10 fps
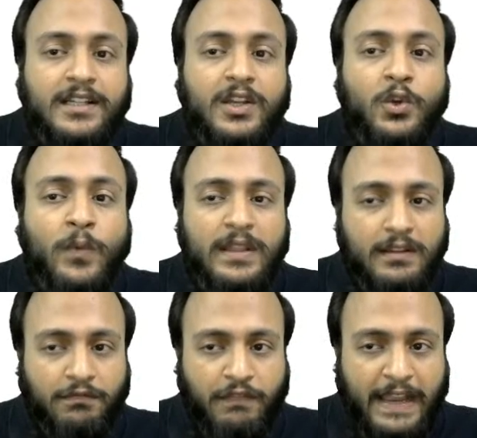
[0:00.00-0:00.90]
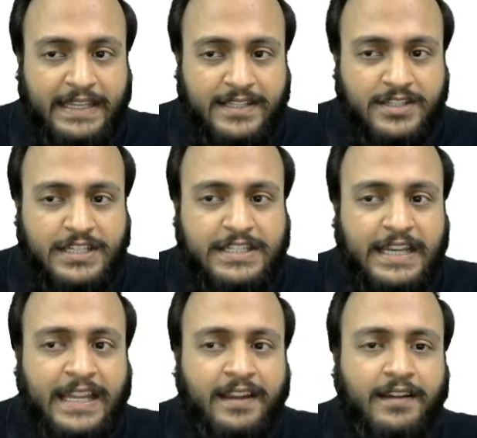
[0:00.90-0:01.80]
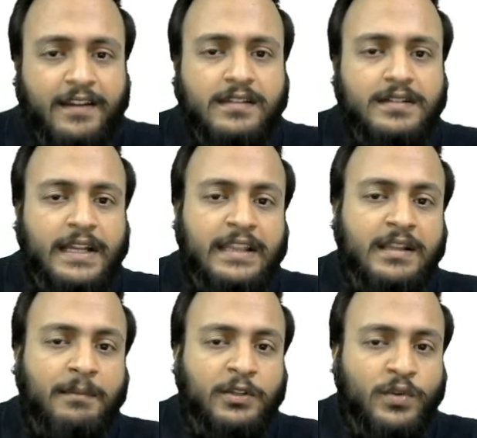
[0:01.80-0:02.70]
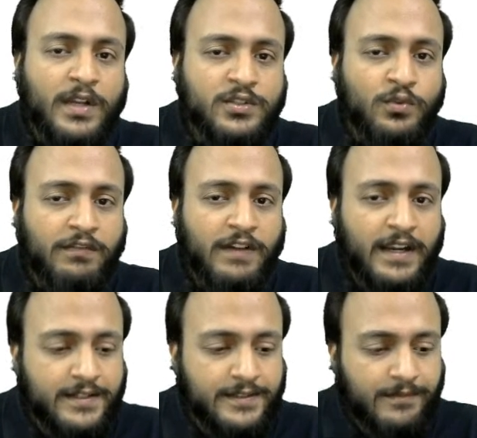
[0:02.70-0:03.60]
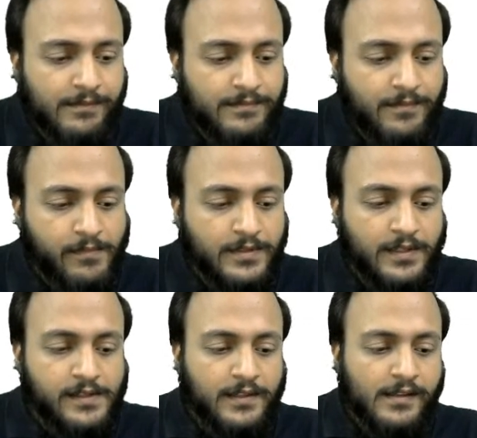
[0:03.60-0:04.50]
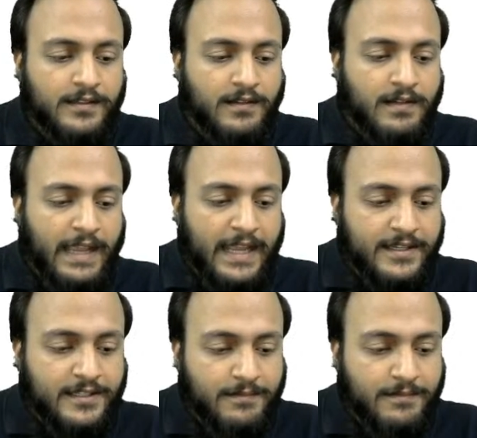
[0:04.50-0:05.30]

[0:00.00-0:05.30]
with the finest detailing in the Mathura School of Art. And